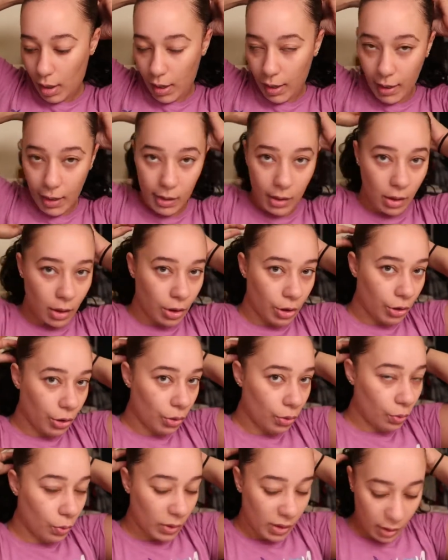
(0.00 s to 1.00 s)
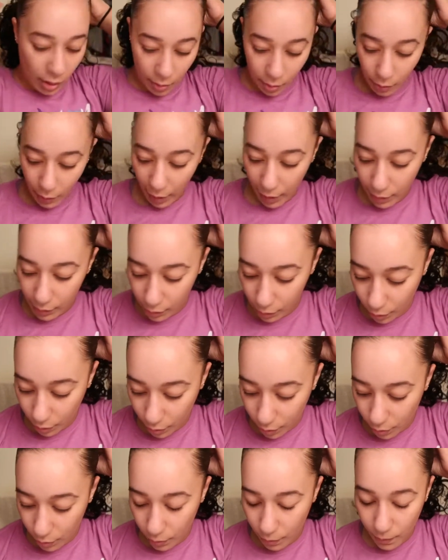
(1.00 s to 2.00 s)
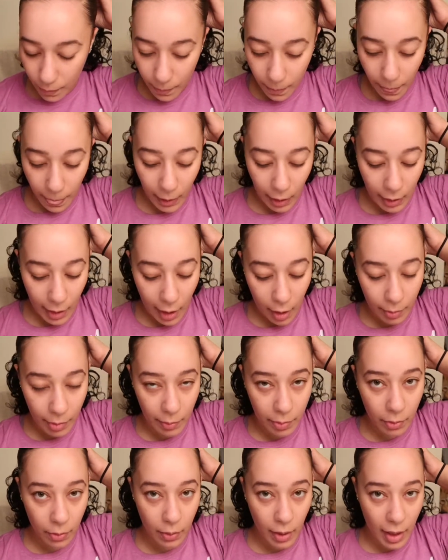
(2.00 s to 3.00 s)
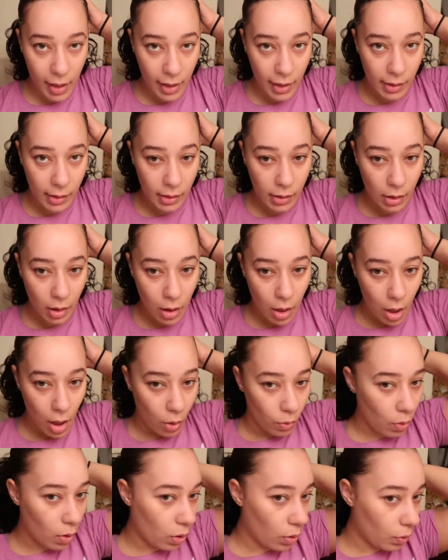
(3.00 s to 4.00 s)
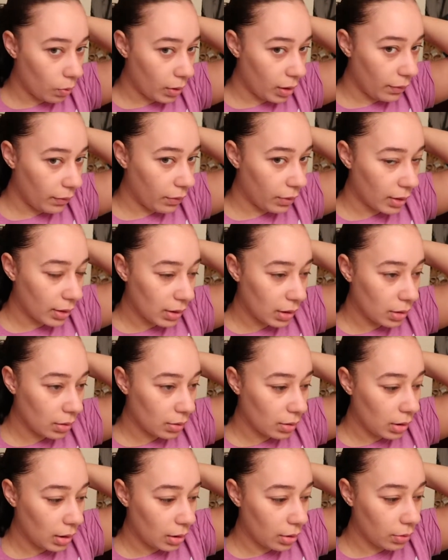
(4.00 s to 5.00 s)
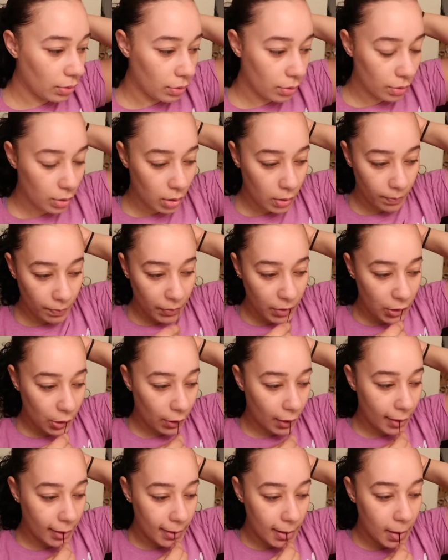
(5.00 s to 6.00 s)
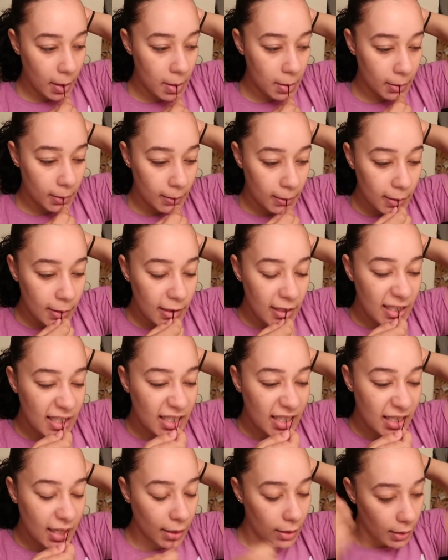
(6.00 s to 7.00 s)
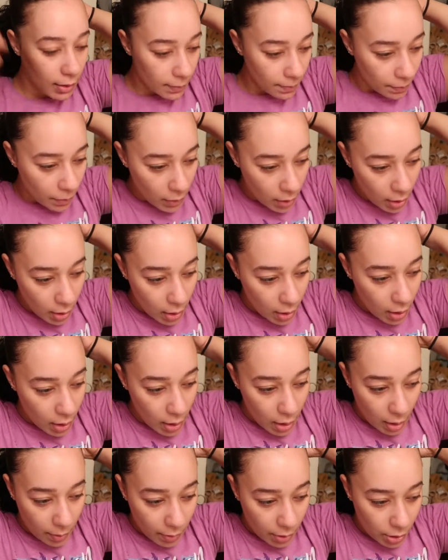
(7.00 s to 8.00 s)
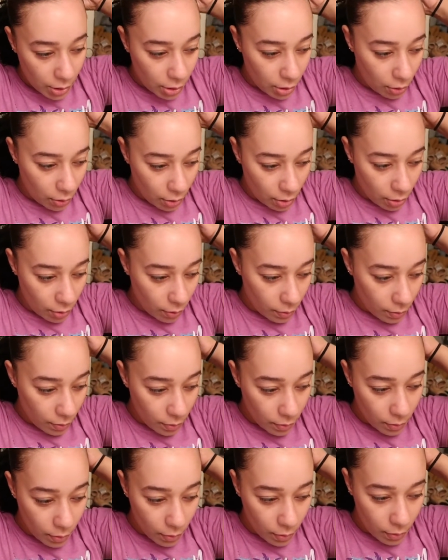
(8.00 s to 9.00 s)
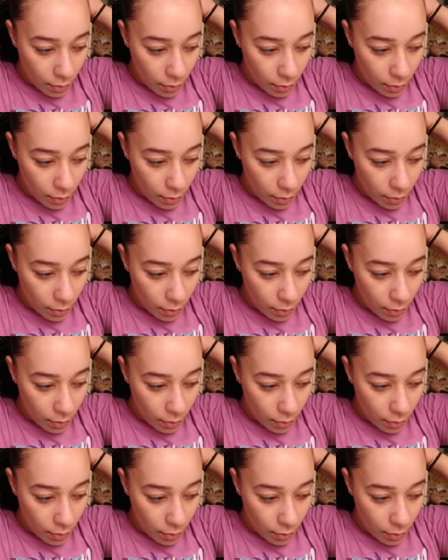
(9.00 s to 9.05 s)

and you some okay, so a lot of people will ask, well, what if you can still see those track things? And I'm gonna show you.